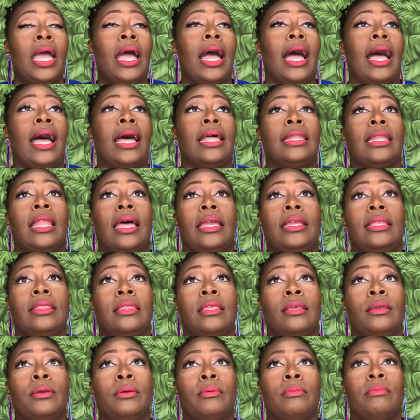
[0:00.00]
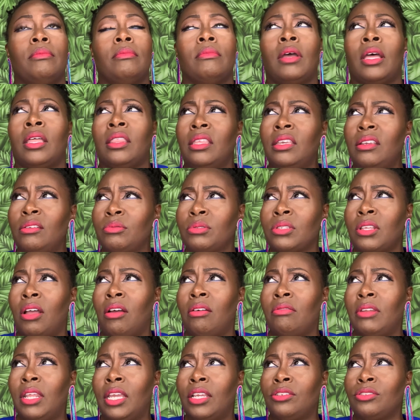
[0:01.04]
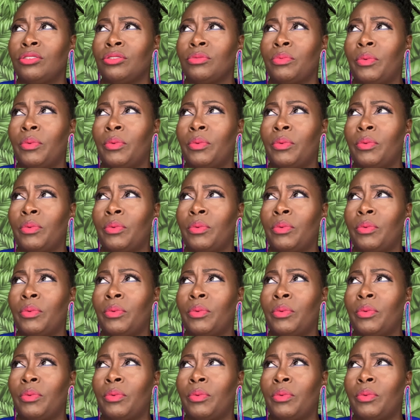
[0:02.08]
I like them. I think it was called Nature's